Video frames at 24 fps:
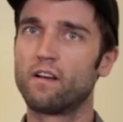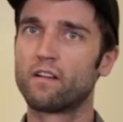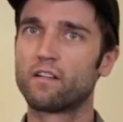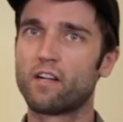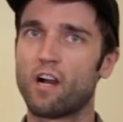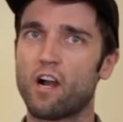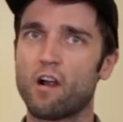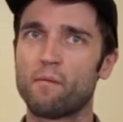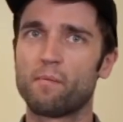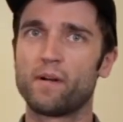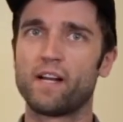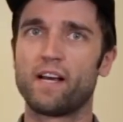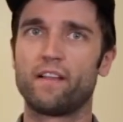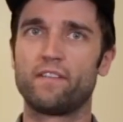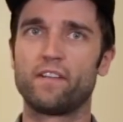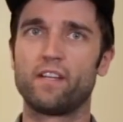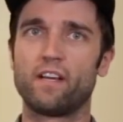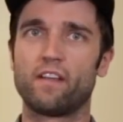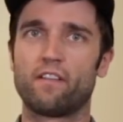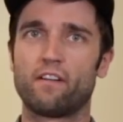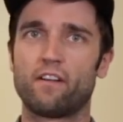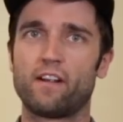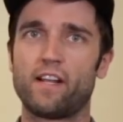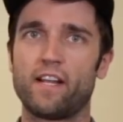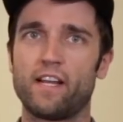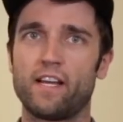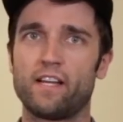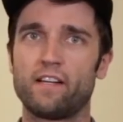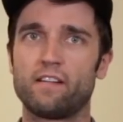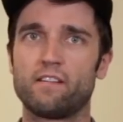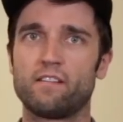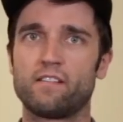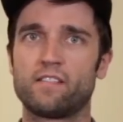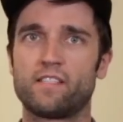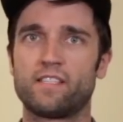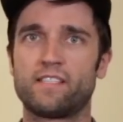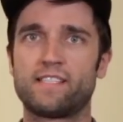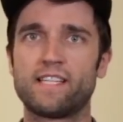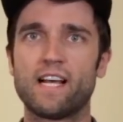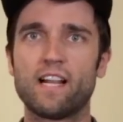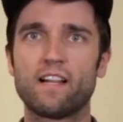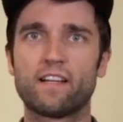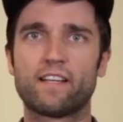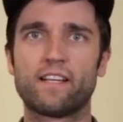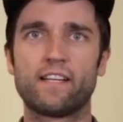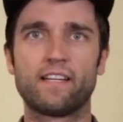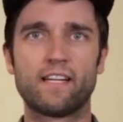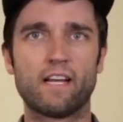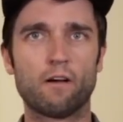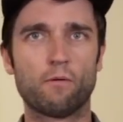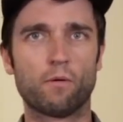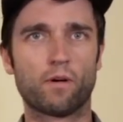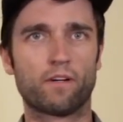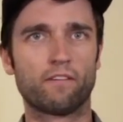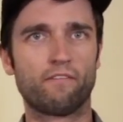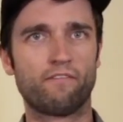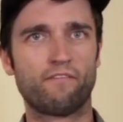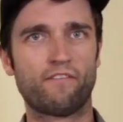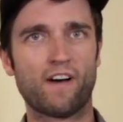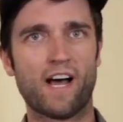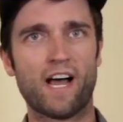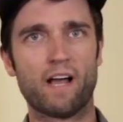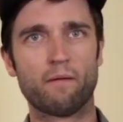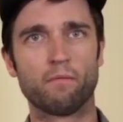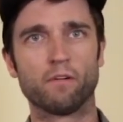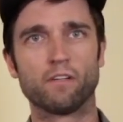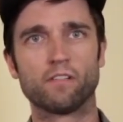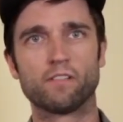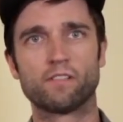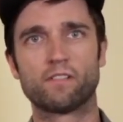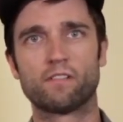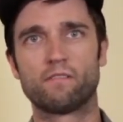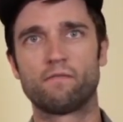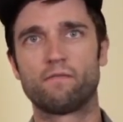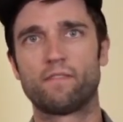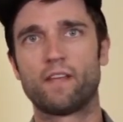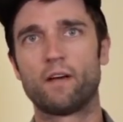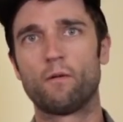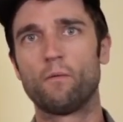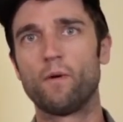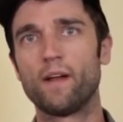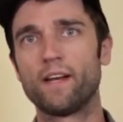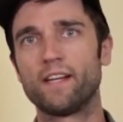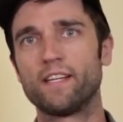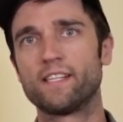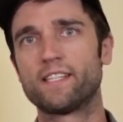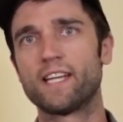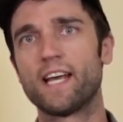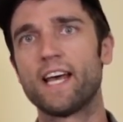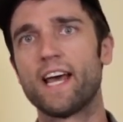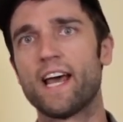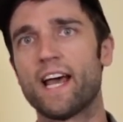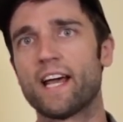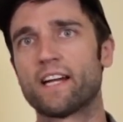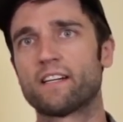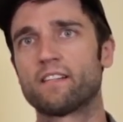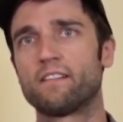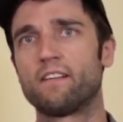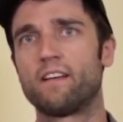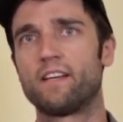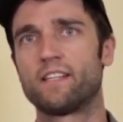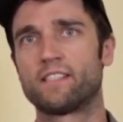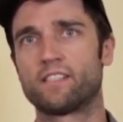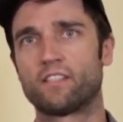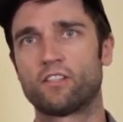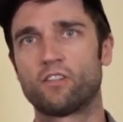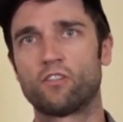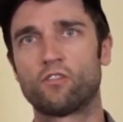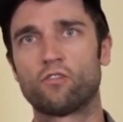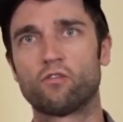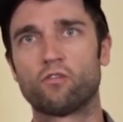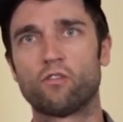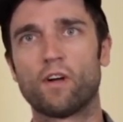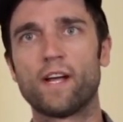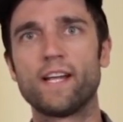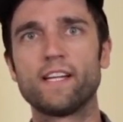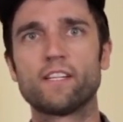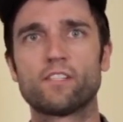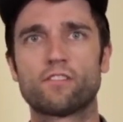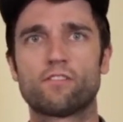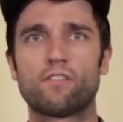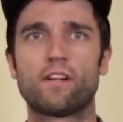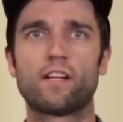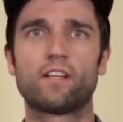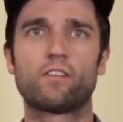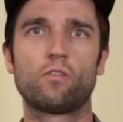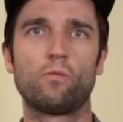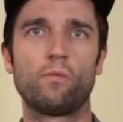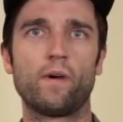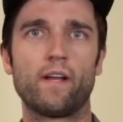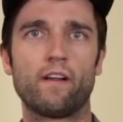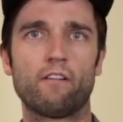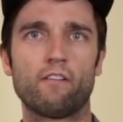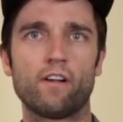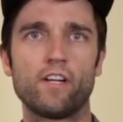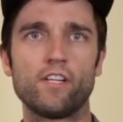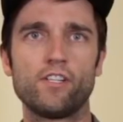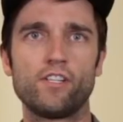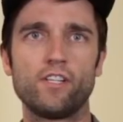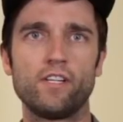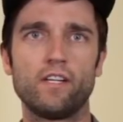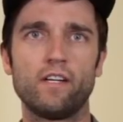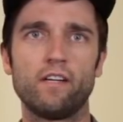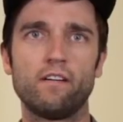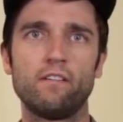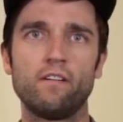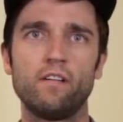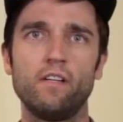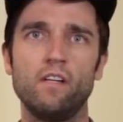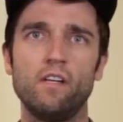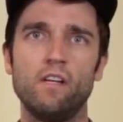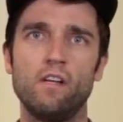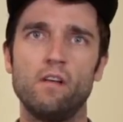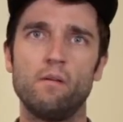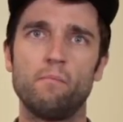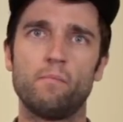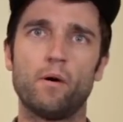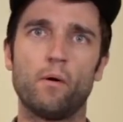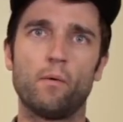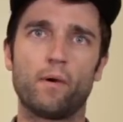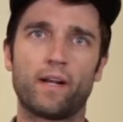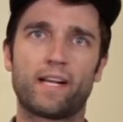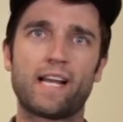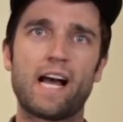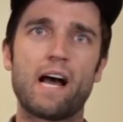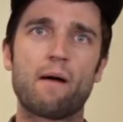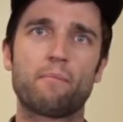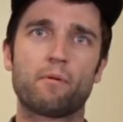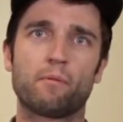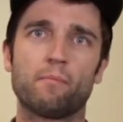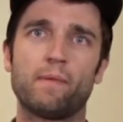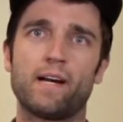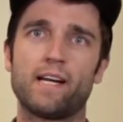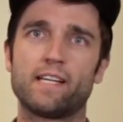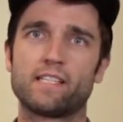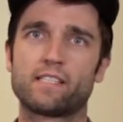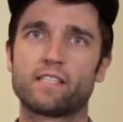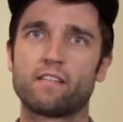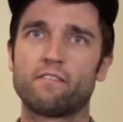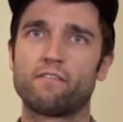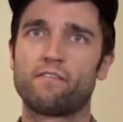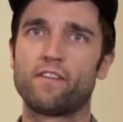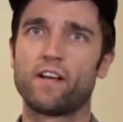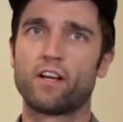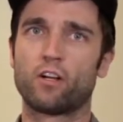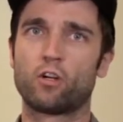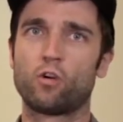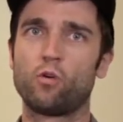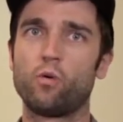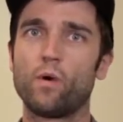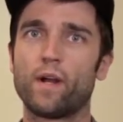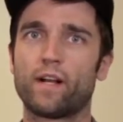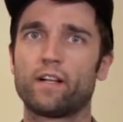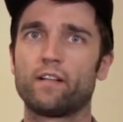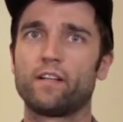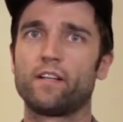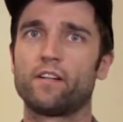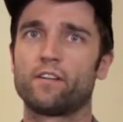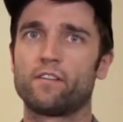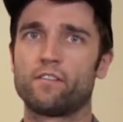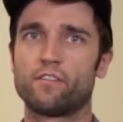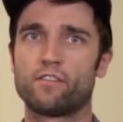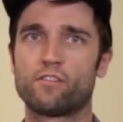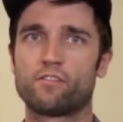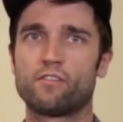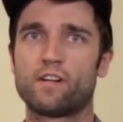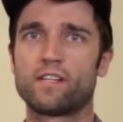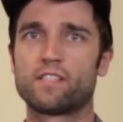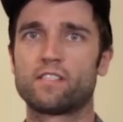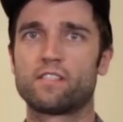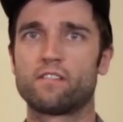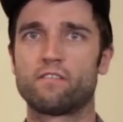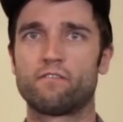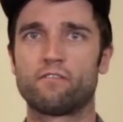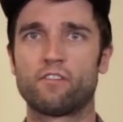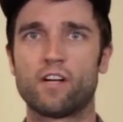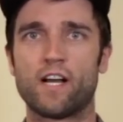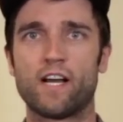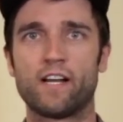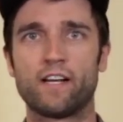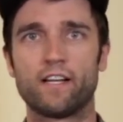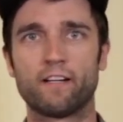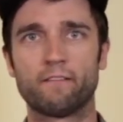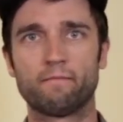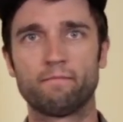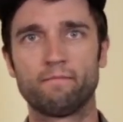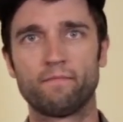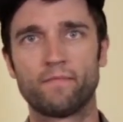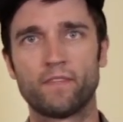Carbon, on the other hand, is a delicate network of fibers that, when intact, has a great strength-to-weight ratio, but when compromised can fail quickly under the stresses of riding.